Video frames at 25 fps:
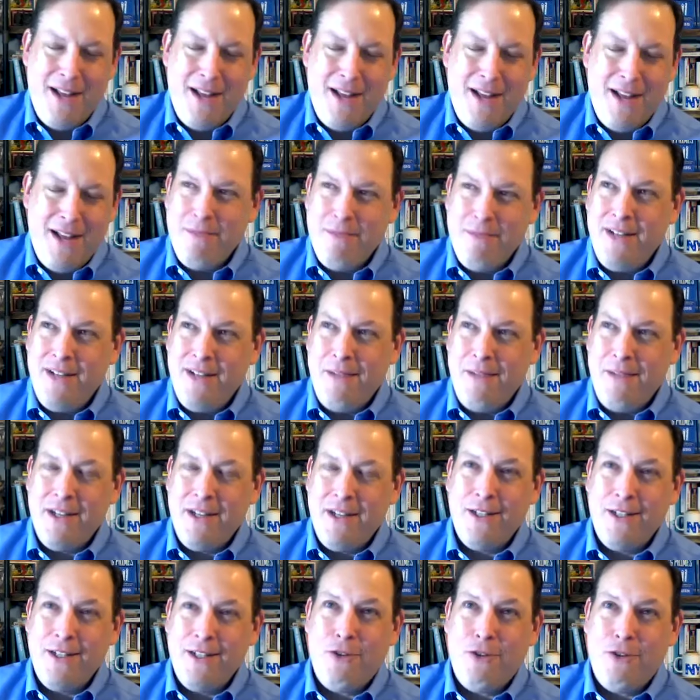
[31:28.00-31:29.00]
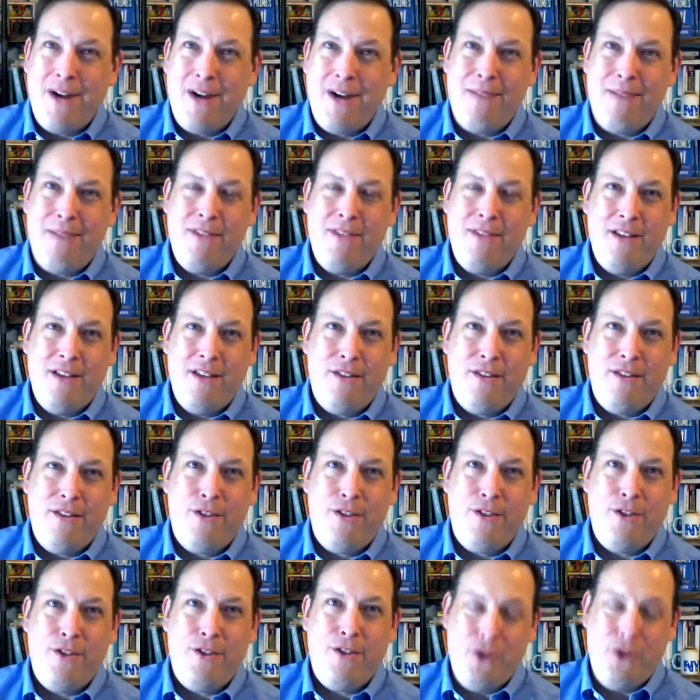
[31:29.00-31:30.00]
I'm gonna grab the
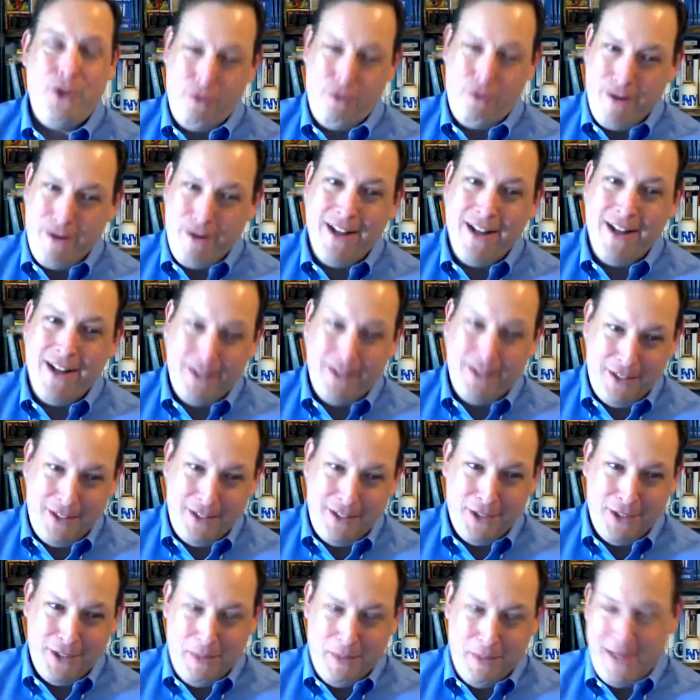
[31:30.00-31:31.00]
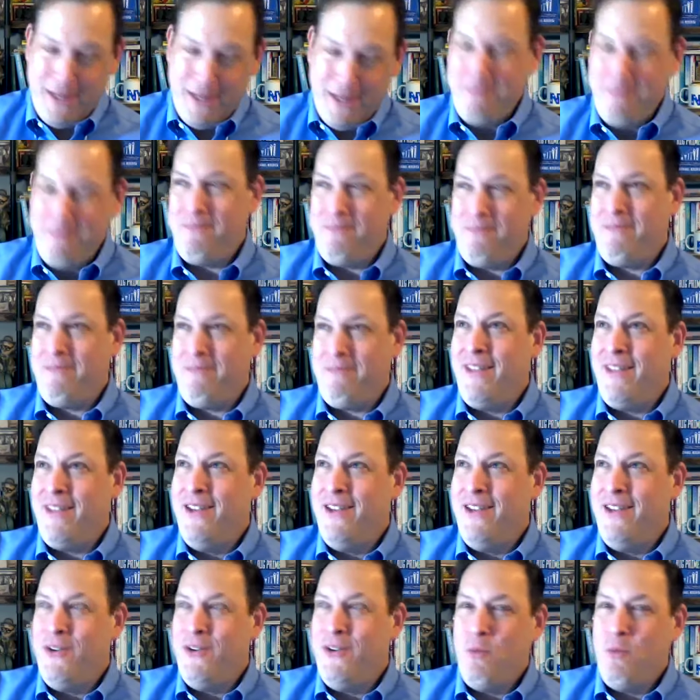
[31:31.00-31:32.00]
third rail a little bit,
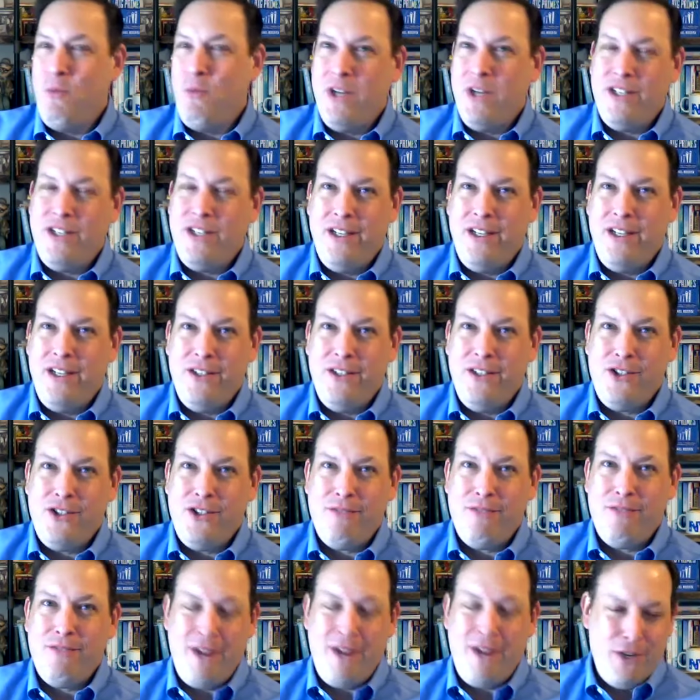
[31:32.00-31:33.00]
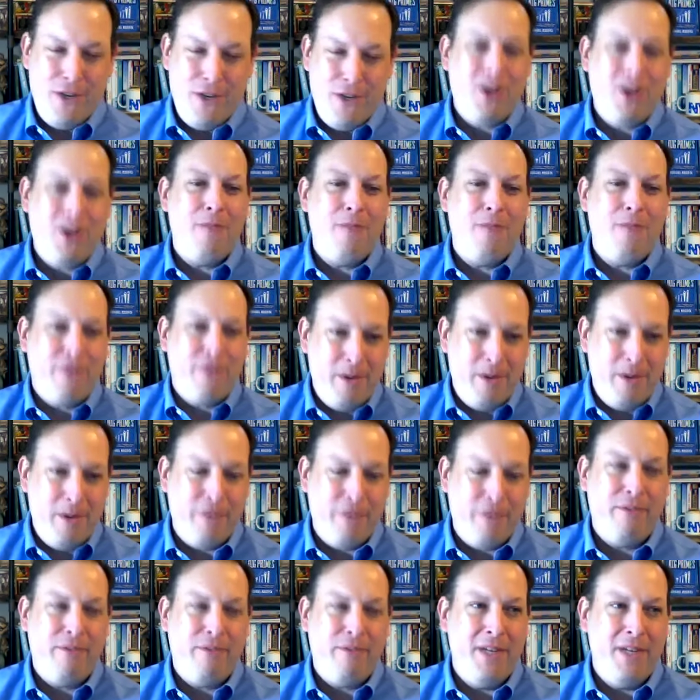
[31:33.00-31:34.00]
which is right. You come from
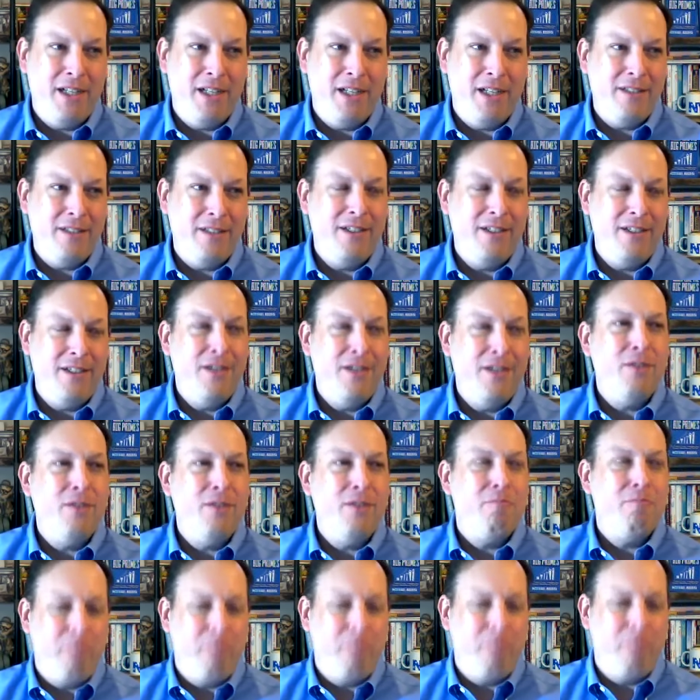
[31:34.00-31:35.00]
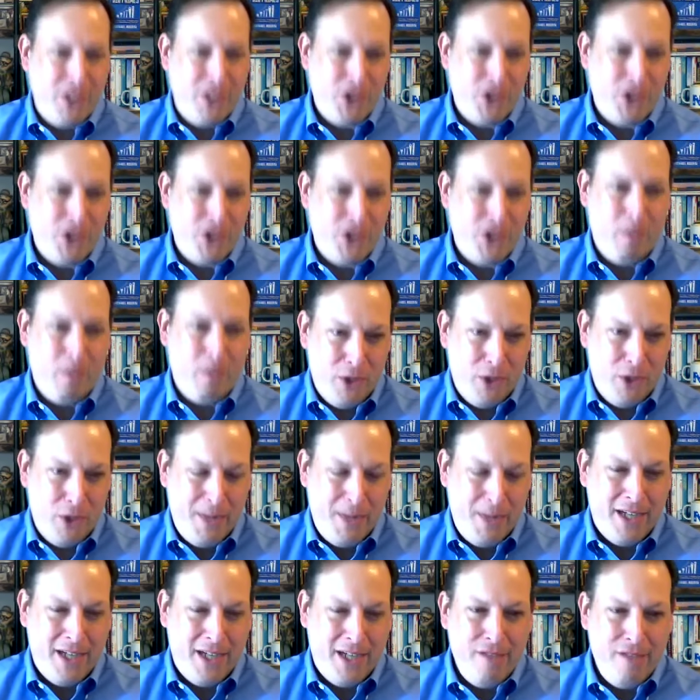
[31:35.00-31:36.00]
it from a business owner
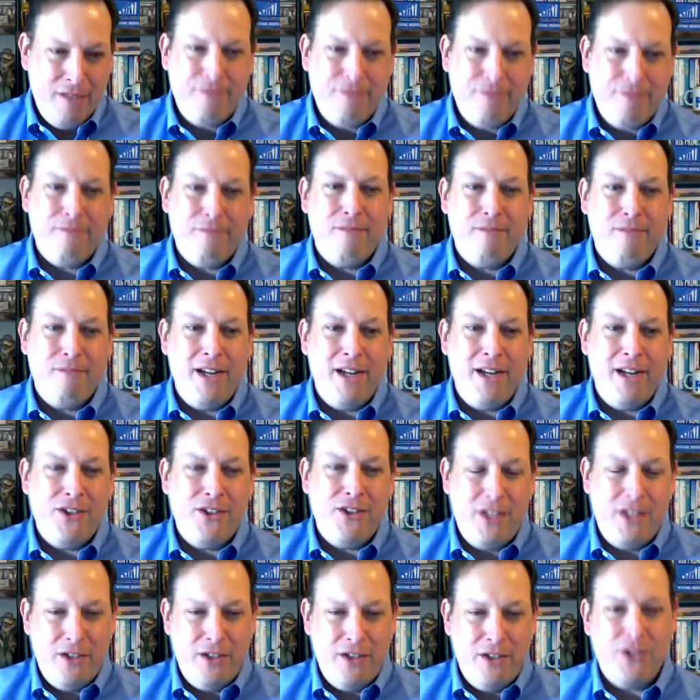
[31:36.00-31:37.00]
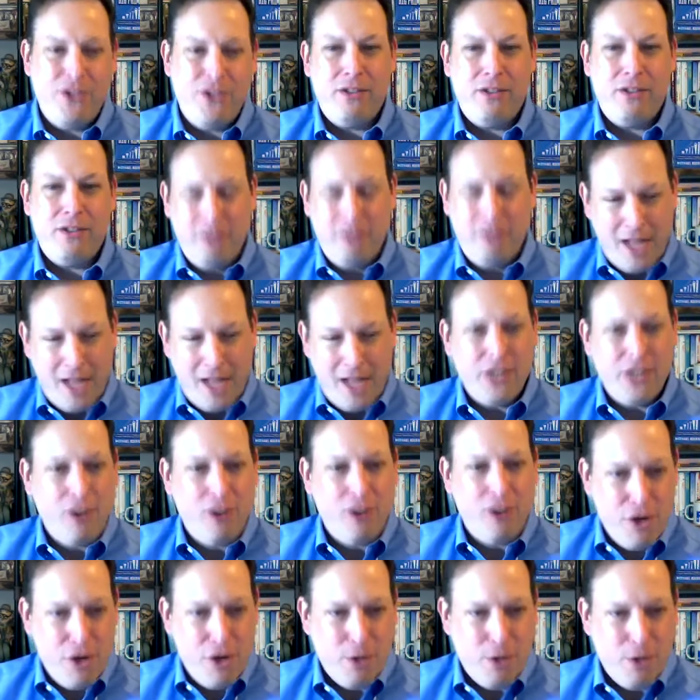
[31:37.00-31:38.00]
perspective, right? There's lots of
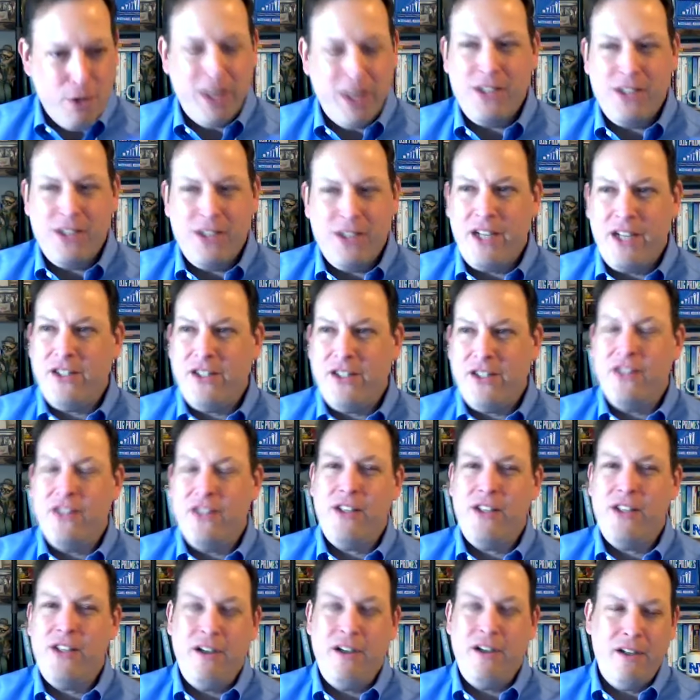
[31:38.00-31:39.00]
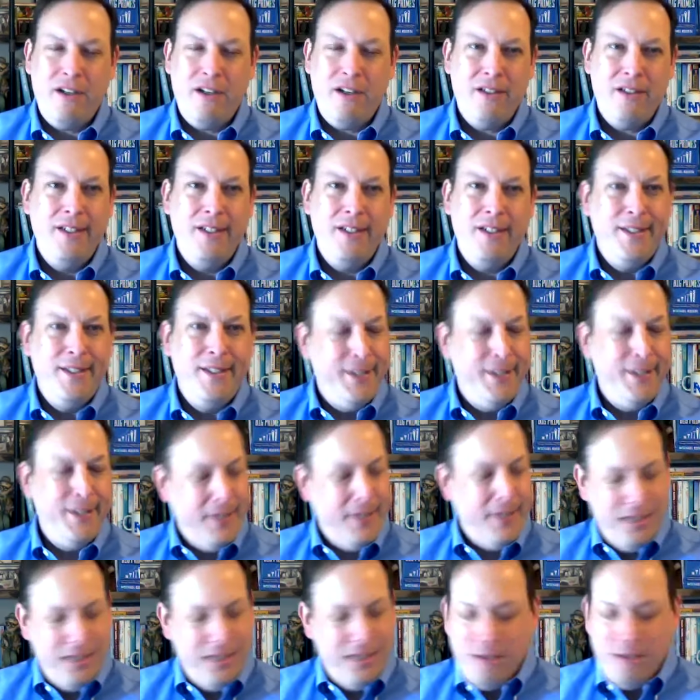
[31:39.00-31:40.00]
large organizations that are,
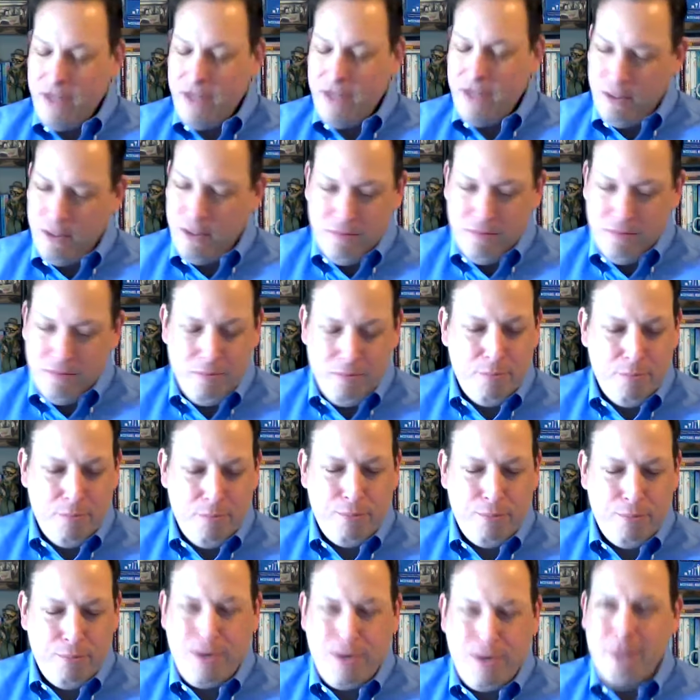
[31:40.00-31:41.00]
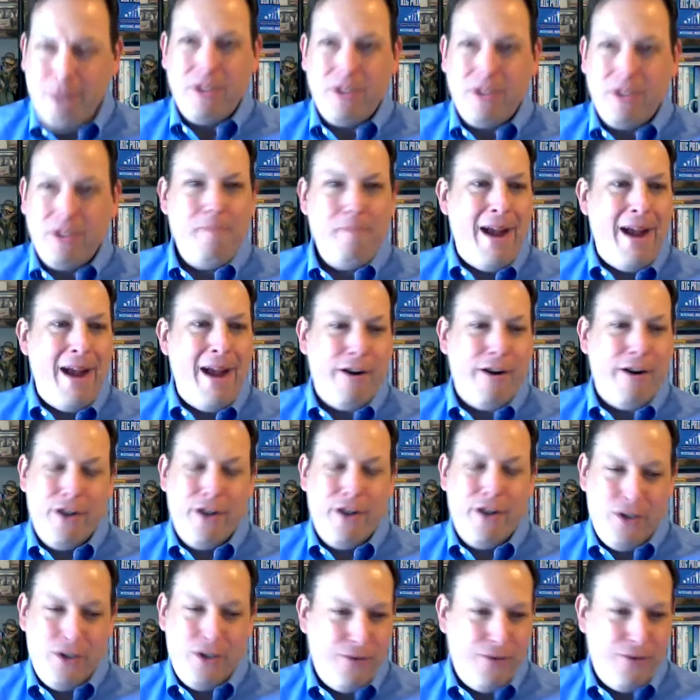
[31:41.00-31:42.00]
you know, probably
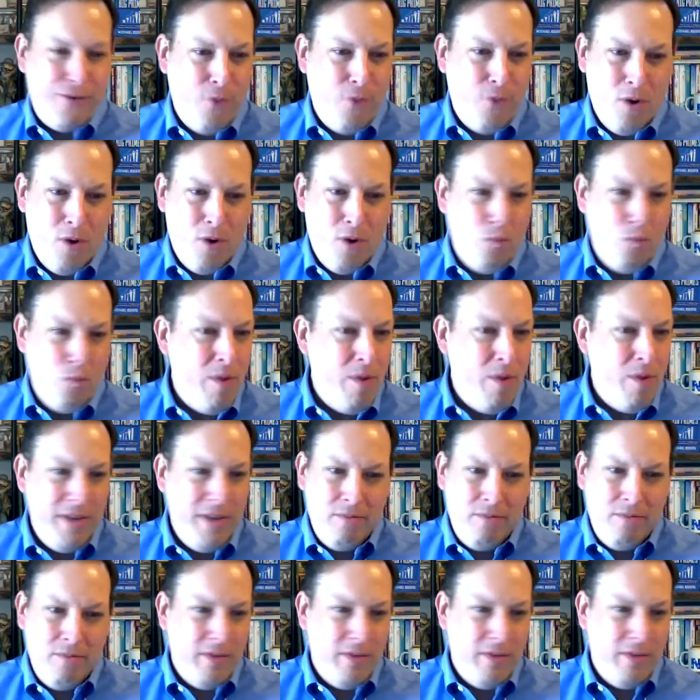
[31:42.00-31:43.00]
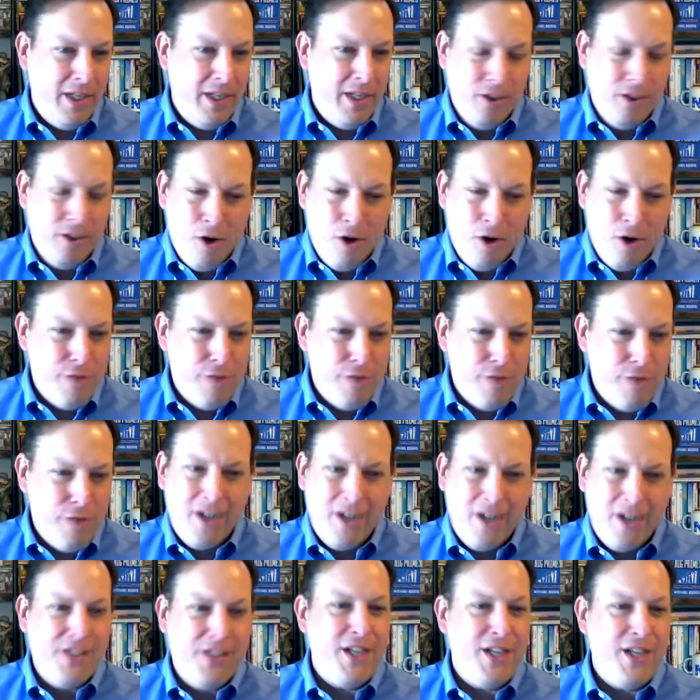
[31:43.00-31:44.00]
barriers for women in larger
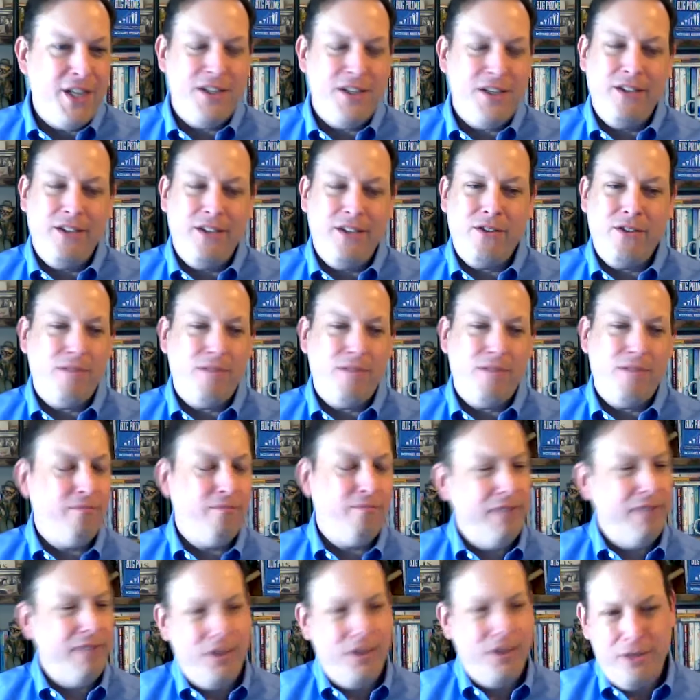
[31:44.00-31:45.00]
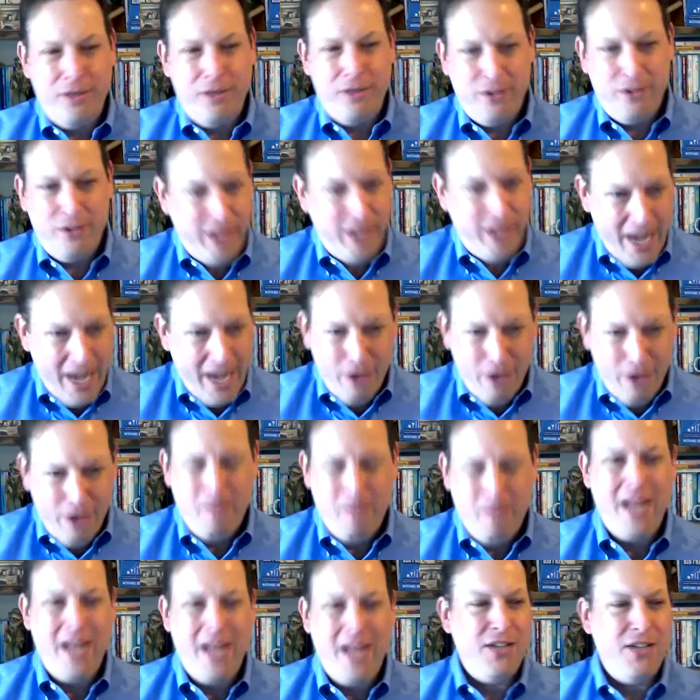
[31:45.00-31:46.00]
organizations. There's inherent
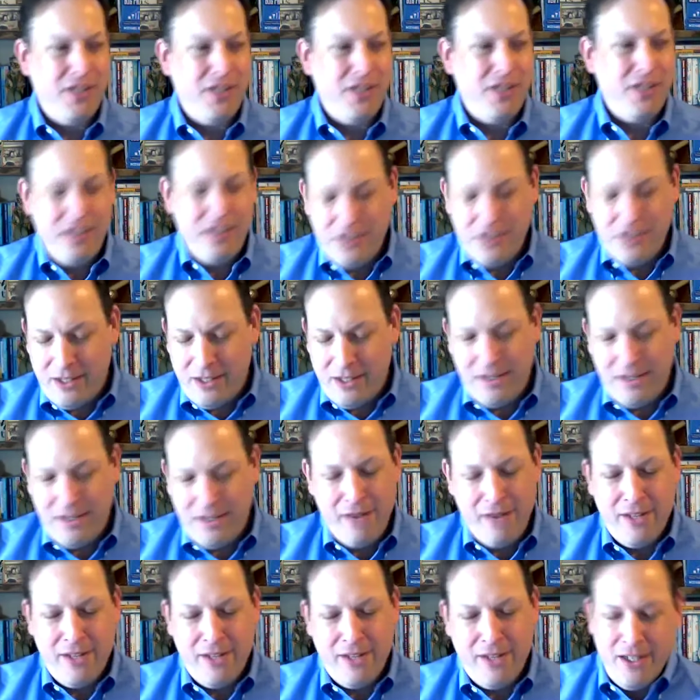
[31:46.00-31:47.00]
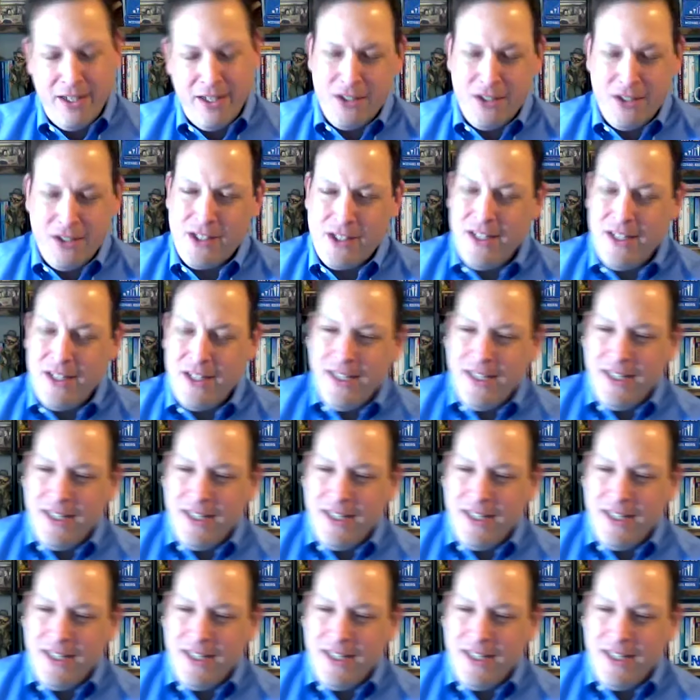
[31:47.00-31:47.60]
biases and everything else.